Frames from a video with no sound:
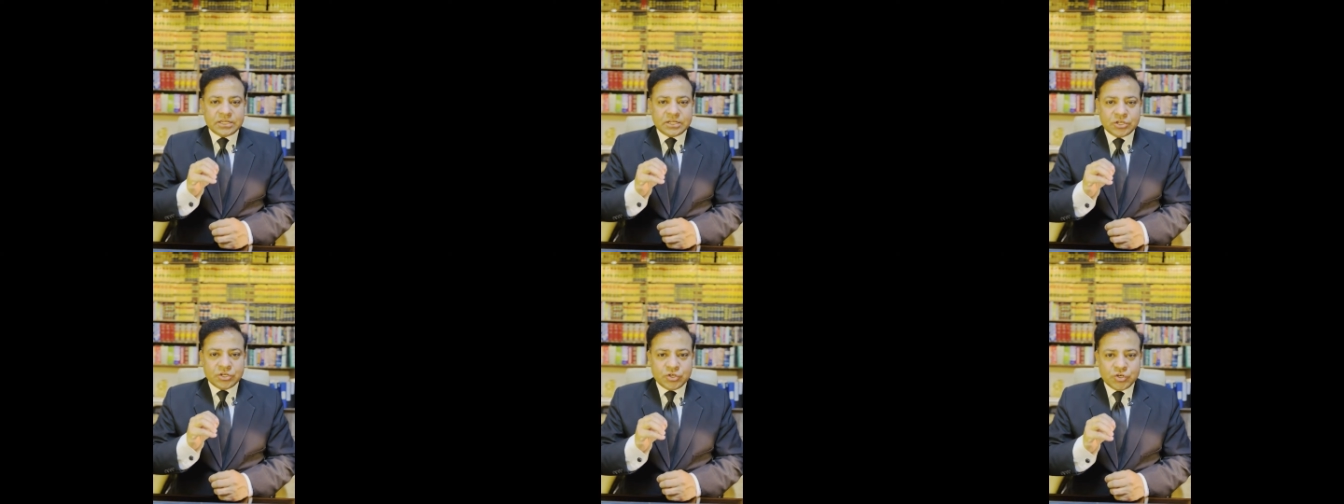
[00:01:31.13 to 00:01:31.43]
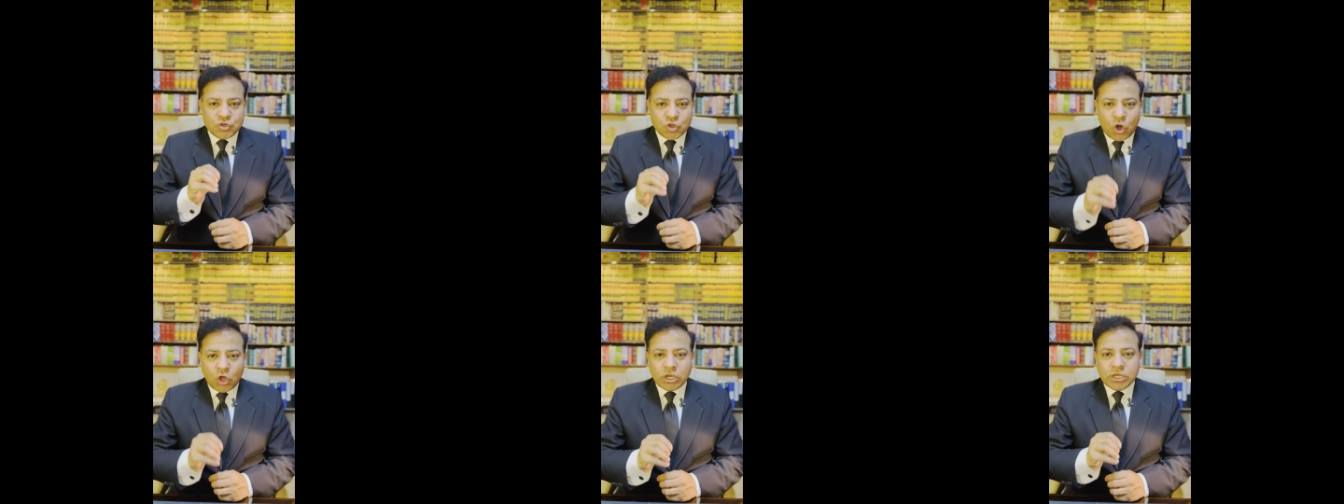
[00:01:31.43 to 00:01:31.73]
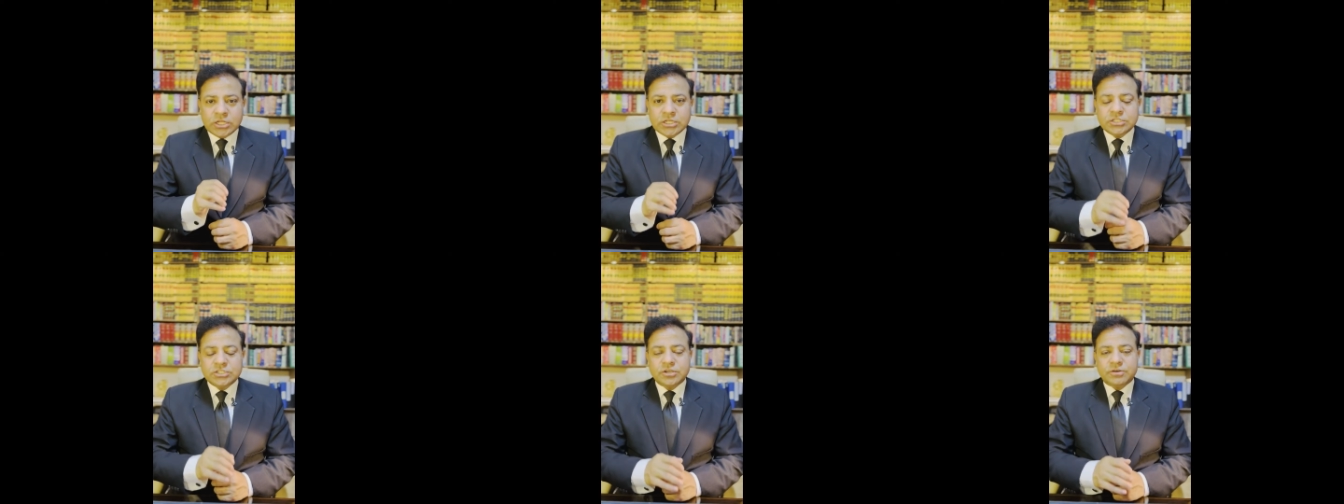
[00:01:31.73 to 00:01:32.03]

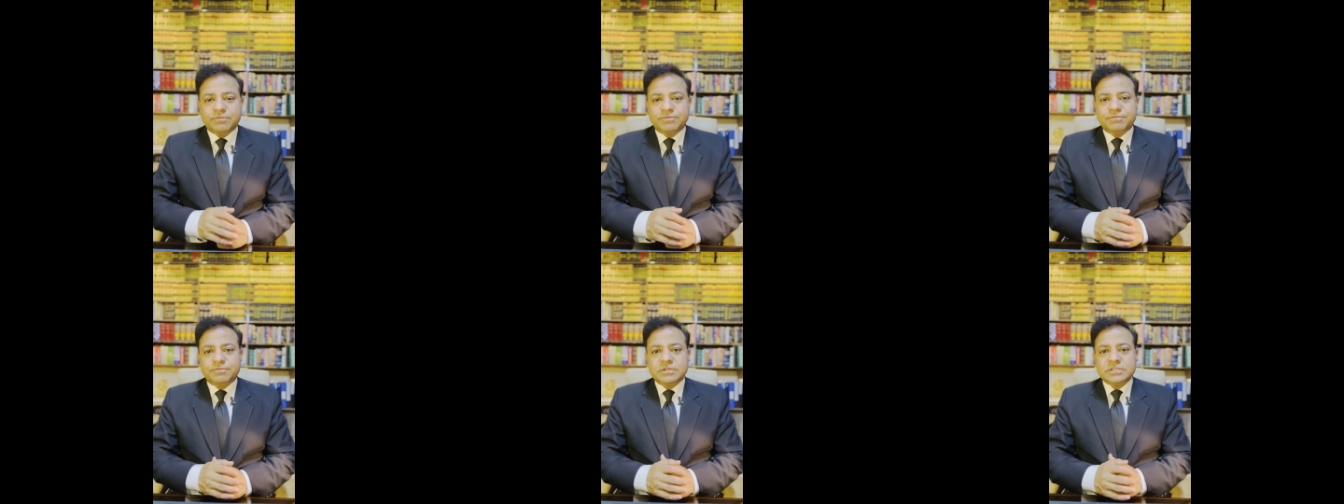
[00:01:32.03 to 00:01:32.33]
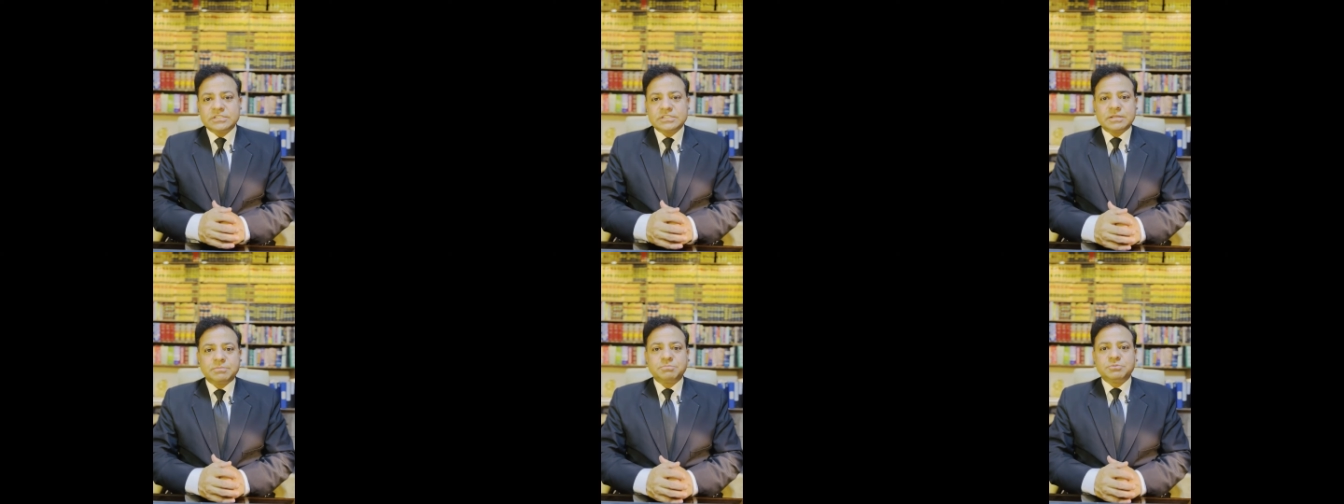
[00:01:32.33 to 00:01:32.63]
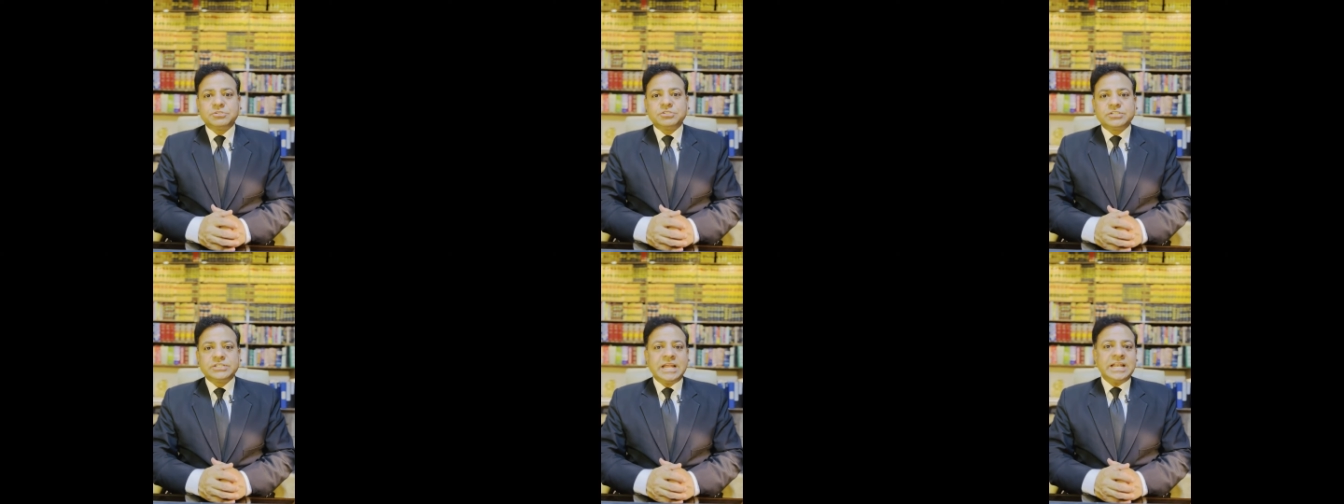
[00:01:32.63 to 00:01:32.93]
knowledge of
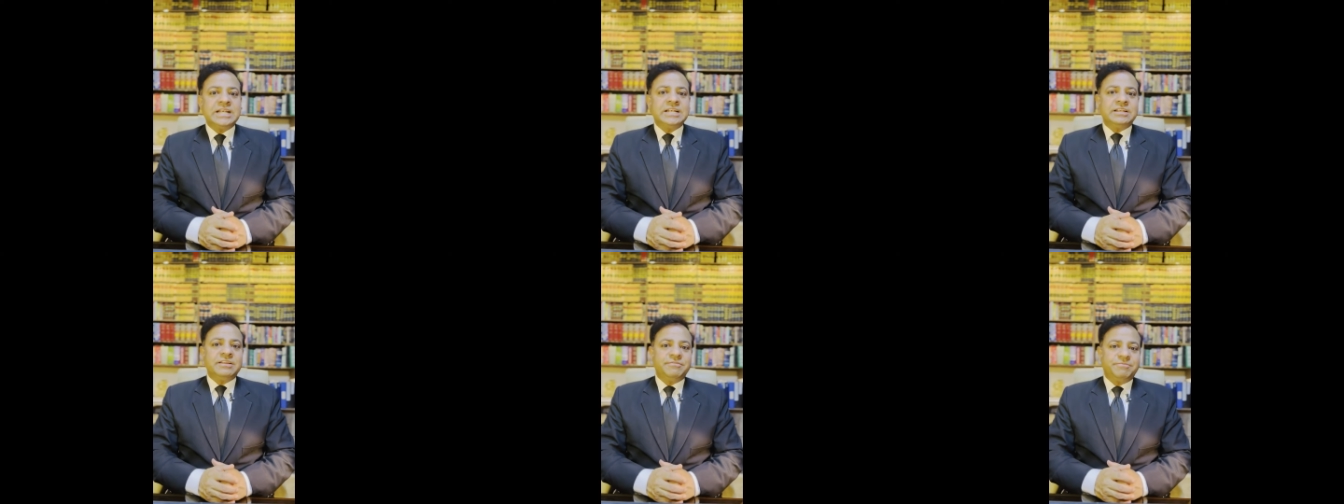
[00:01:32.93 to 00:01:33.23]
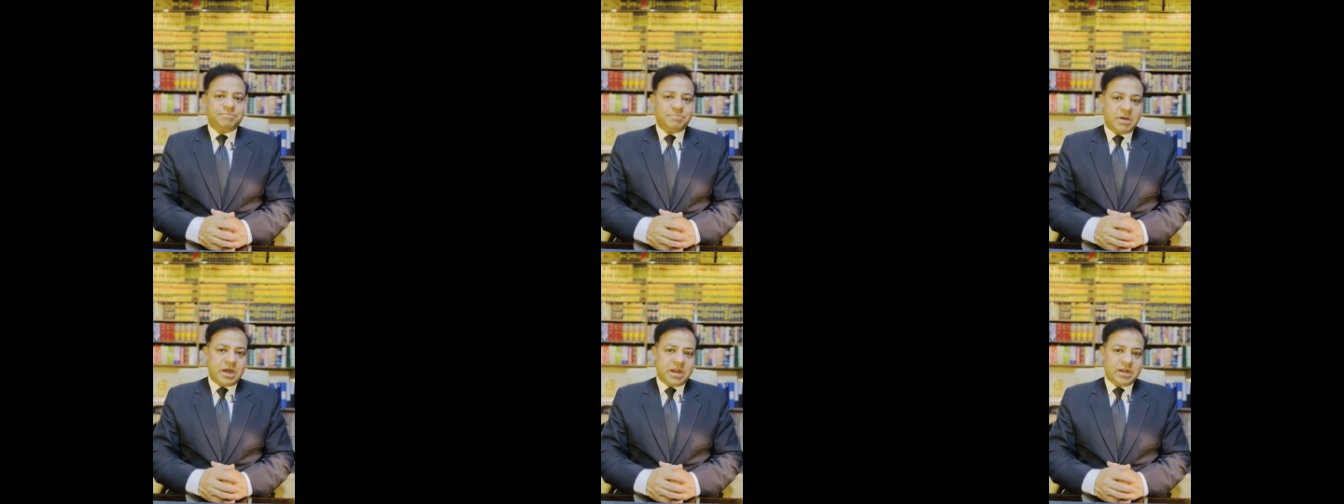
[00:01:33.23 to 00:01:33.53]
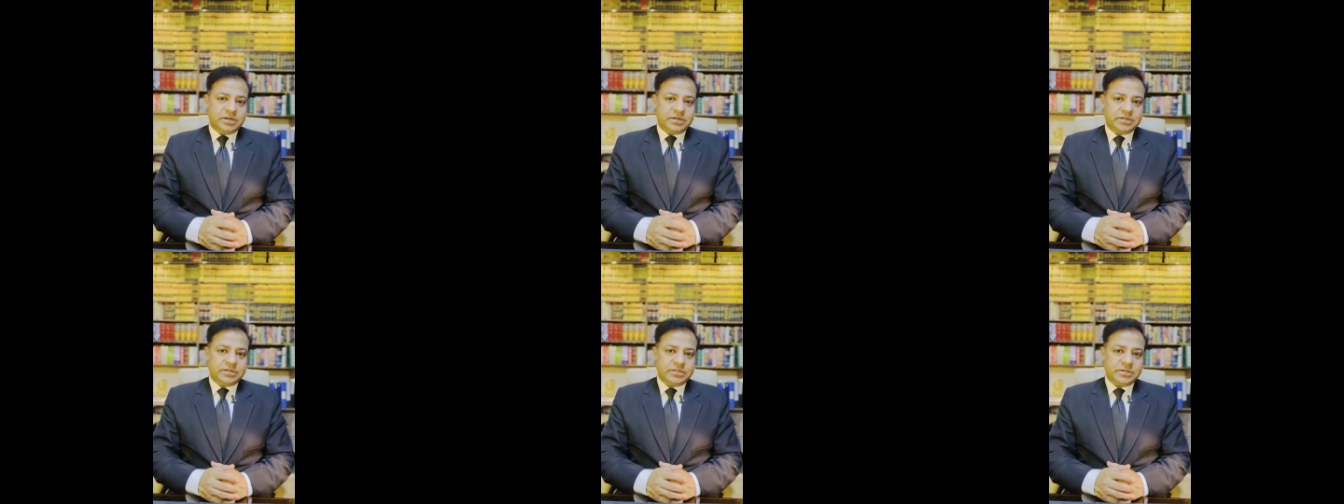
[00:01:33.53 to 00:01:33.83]
substantive
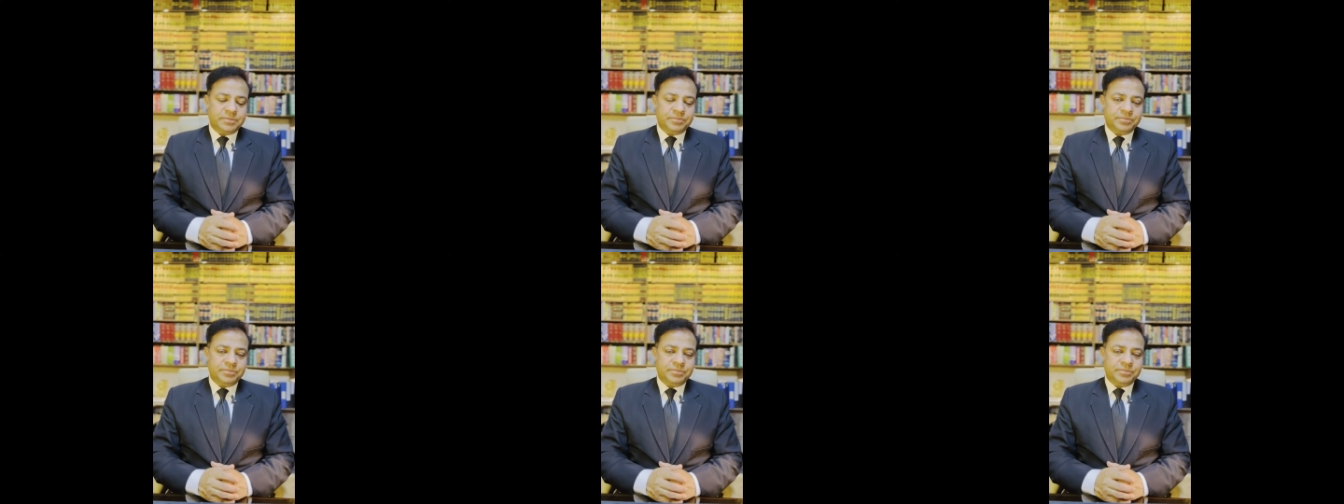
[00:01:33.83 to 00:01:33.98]
part